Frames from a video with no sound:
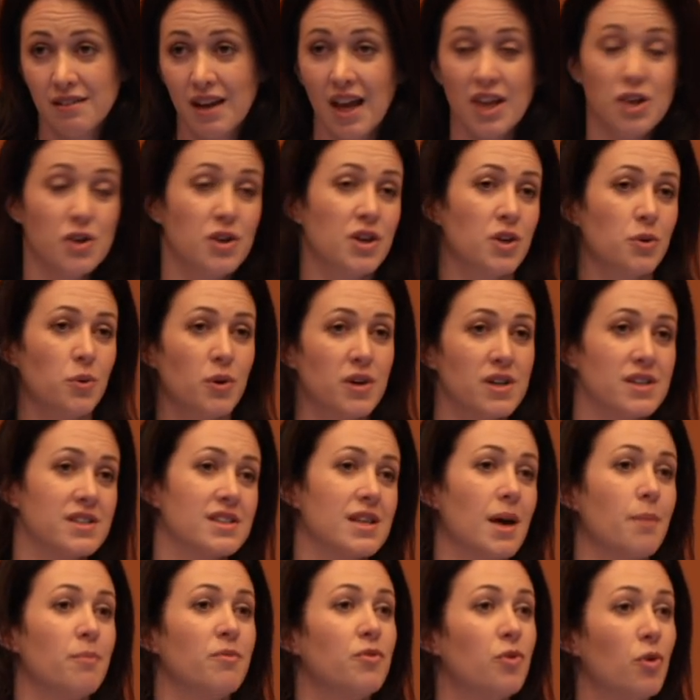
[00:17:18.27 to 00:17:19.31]
and you can order
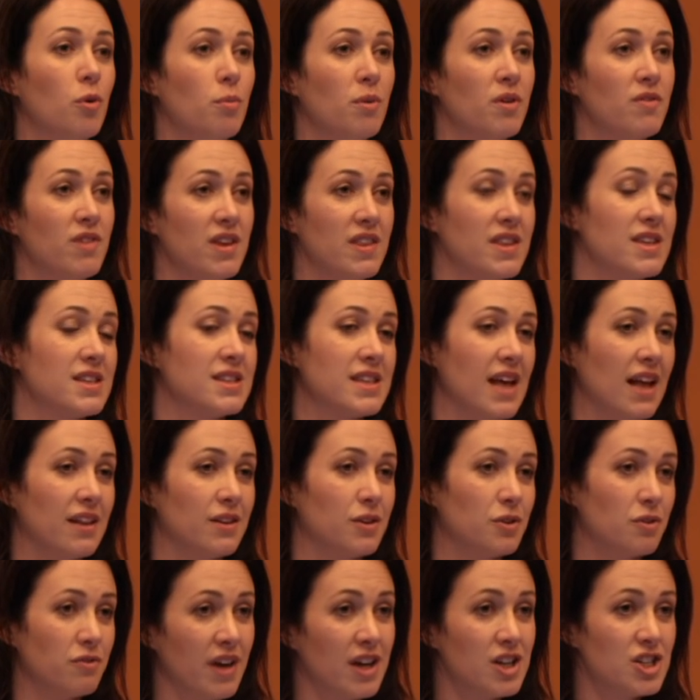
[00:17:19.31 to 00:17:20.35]
some form of either
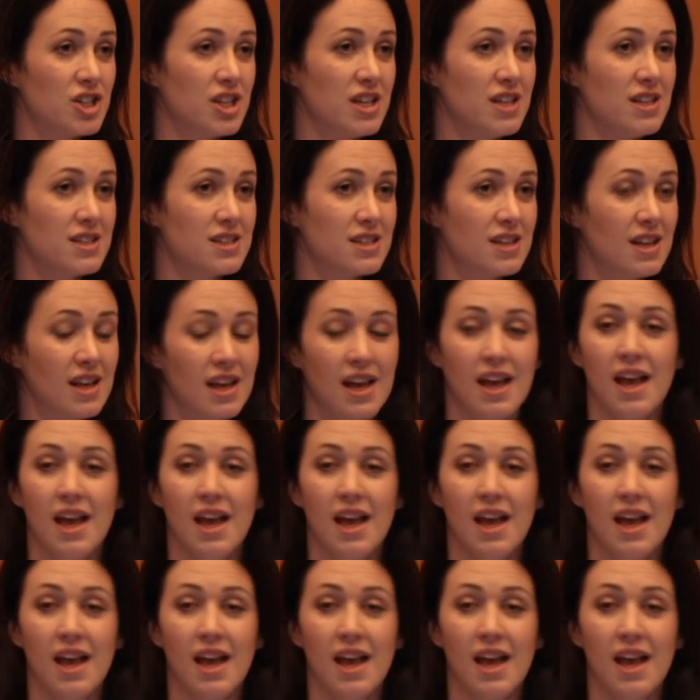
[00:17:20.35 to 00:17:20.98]
salad or veggies,